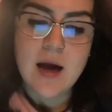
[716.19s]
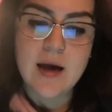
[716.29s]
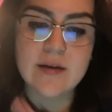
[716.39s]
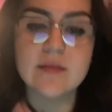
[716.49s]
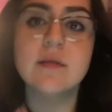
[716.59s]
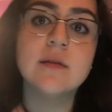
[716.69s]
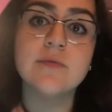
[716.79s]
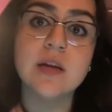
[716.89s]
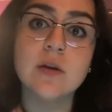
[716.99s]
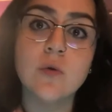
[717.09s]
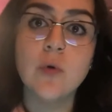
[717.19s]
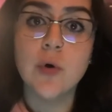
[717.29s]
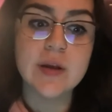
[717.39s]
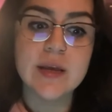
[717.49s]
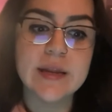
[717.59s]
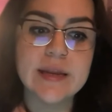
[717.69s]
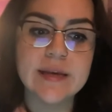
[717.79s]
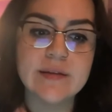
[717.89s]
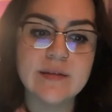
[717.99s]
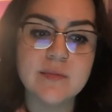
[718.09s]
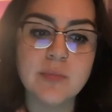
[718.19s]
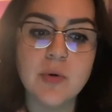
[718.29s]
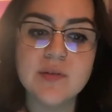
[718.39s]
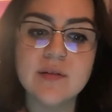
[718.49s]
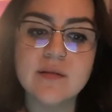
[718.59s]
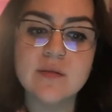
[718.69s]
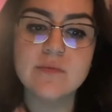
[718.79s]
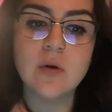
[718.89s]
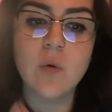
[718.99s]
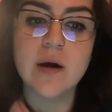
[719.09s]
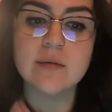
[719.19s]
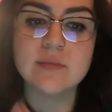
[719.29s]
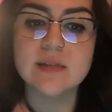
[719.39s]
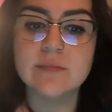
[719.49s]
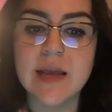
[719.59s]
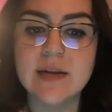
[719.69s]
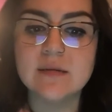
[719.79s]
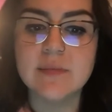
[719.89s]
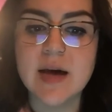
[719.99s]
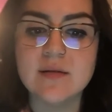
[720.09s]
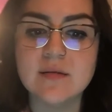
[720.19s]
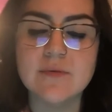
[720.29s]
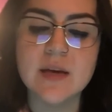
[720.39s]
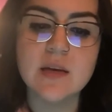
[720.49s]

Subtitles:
As Levine quoted, is both sets of requirements make demands of